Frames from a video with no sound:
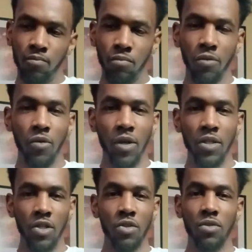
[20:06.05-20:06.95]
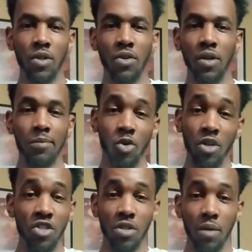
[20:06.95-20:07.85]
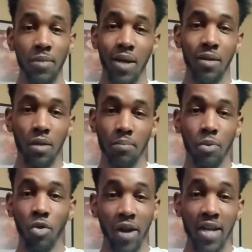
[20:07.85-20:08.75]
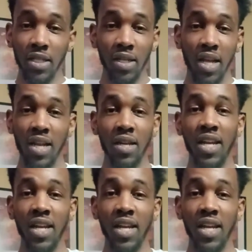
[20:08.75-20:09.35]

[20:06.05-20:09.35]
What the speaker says: Before I turn 30, I'm crushing. I'm not procrastinating.